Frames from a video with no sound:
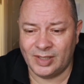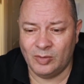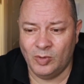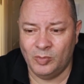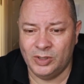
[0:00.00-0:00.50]

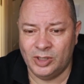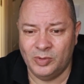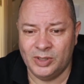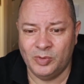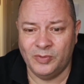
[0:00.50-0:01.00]
What we'll do
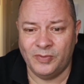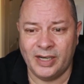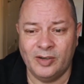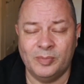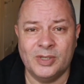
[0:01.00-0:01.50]
is we'll
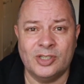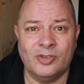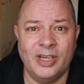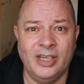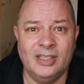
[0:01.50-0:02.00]
fire up the
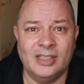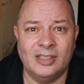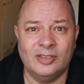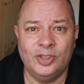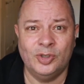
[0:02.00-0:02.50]
screens,
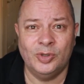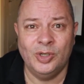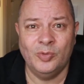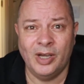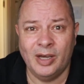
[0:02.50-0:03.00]
I'll show you
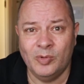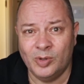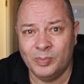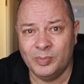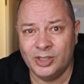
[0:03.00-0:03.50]
where we're
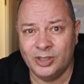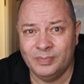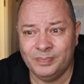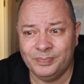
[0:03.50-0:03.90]
up to,